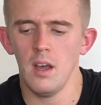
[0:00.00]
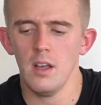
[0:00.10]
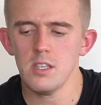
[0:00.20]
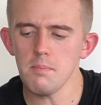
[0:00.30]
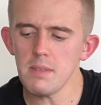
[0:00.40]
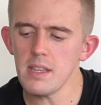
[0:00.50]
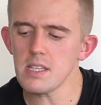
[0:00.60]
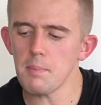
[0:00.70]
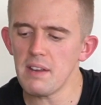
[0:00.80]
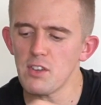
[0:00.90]
Something
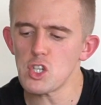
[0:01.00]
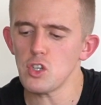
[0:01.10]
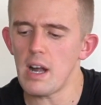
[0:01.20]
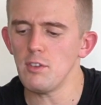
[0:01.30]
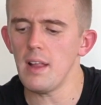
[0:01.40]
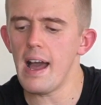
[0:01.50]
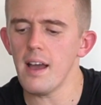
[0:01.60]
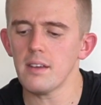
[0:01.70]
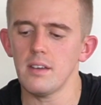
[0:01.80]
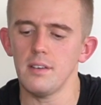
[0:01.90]
that's a bit of a travel
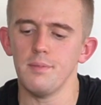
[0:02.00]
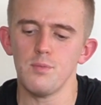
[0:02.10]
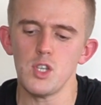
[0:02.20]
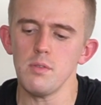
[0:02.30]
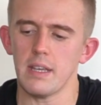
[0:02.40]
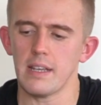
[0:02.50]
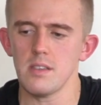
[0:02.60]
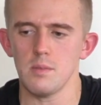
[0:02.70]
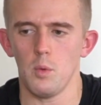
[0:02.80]
hack, two things.